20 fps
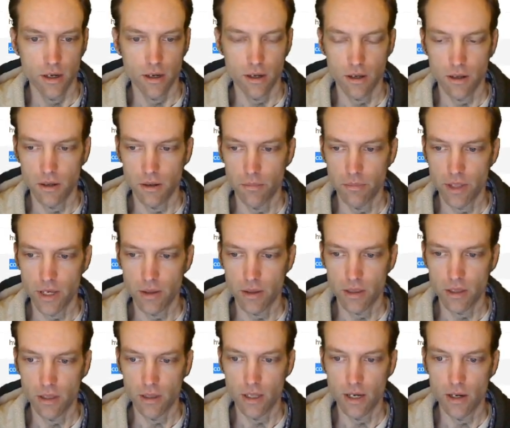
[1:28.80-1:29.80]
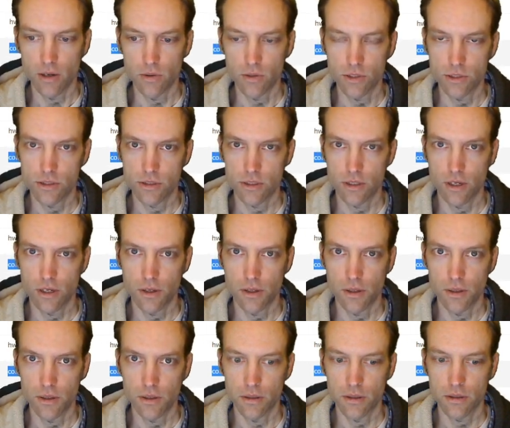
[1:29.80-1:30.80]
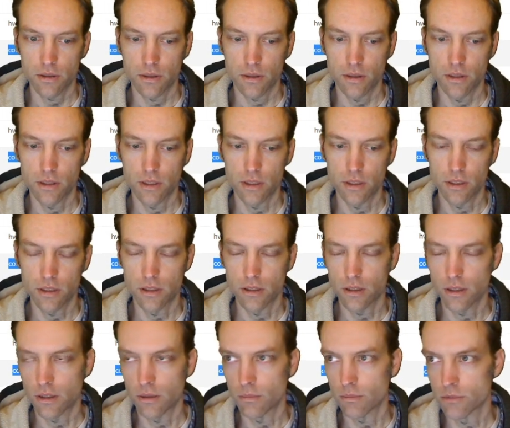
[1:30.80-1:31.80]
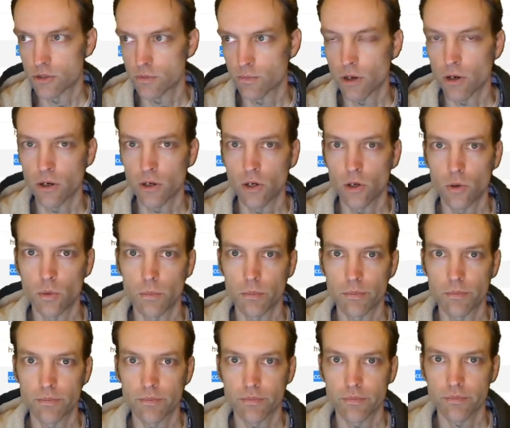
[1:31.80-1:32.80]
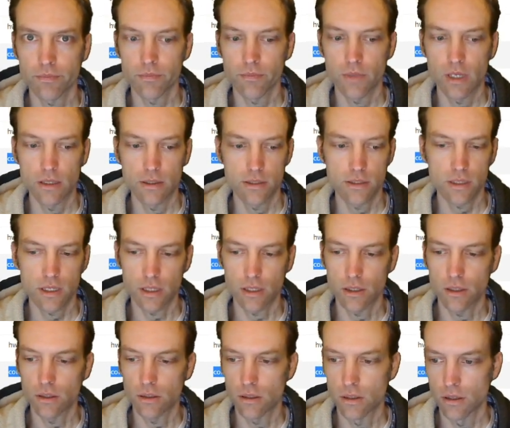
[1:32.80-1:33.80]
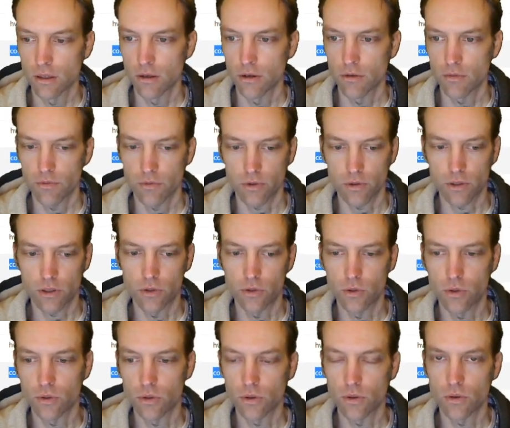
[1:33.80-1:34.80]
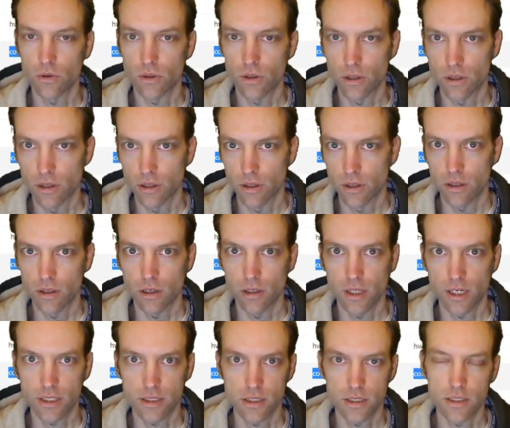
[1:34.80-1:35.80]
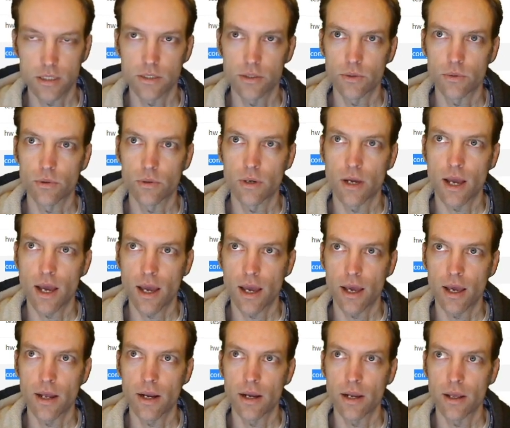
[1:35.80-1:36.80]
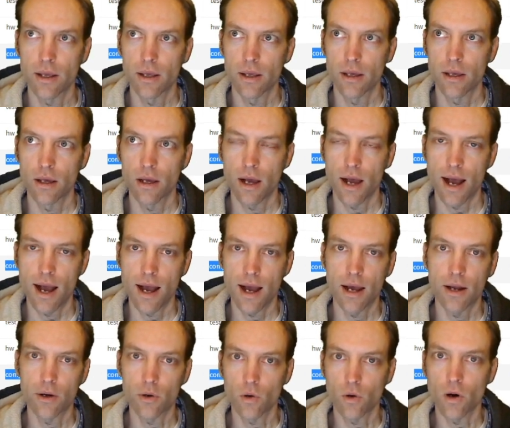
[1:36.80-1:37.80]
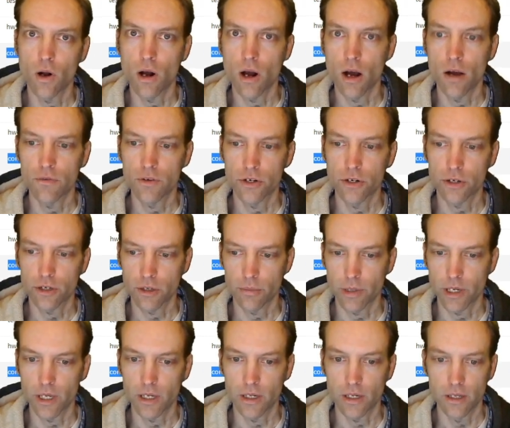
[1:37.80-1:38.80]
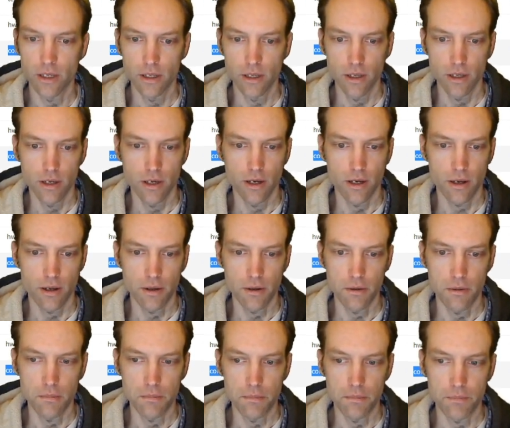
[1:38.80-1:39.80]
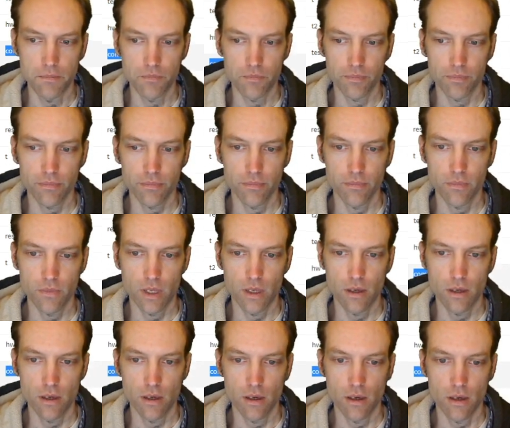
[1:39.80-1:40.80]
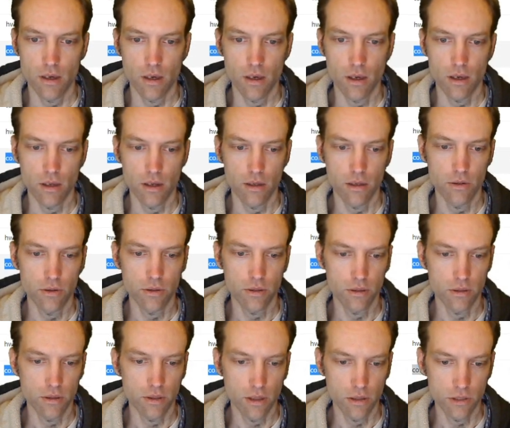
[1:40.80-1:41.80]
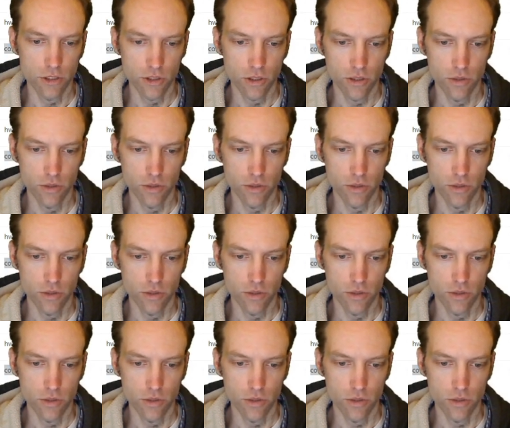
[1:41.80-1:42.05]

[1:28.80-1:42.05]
Um, that allows uh, the um, smart home skill for Google or Alexa to add on or off to your command. Um, and you, I'll show